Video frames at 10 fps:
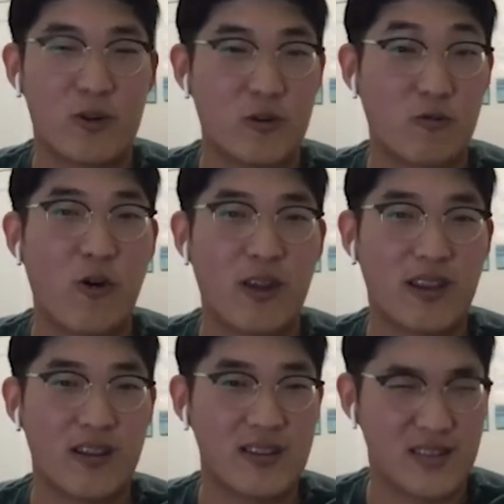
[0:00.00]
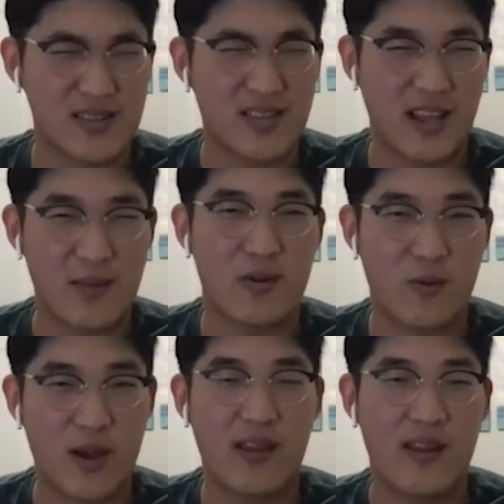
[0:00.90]
we're growing in a
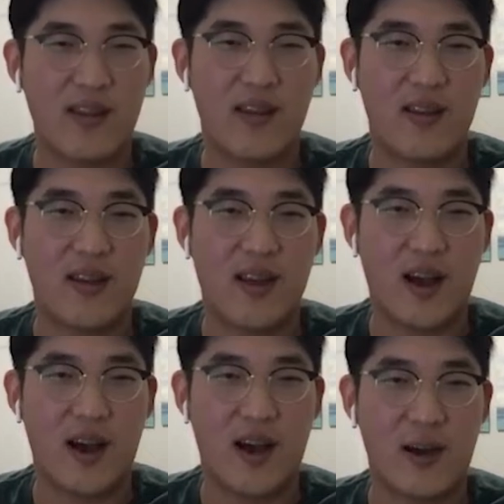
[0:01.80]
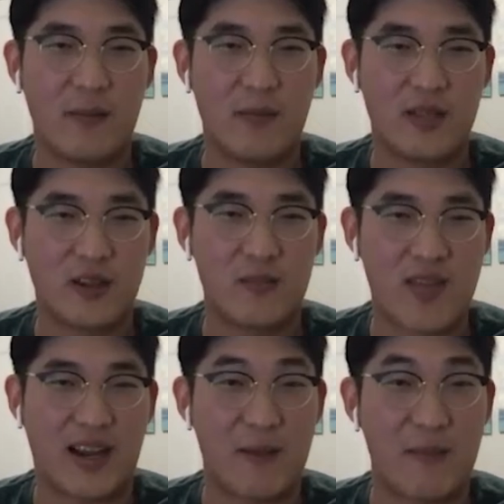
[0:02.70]
sustainable way in
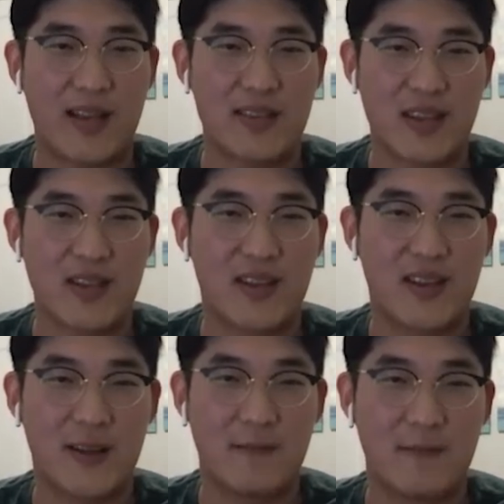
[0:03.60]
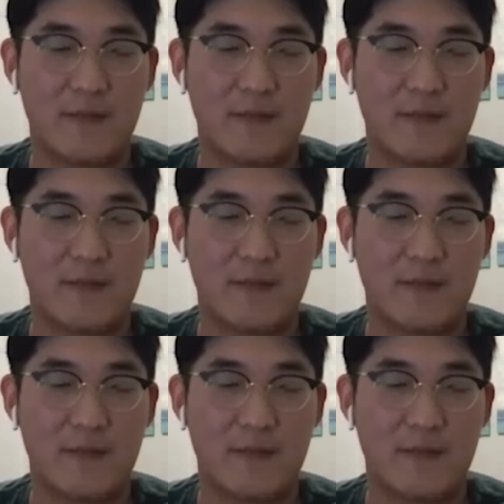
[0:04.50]
terms of that capacity.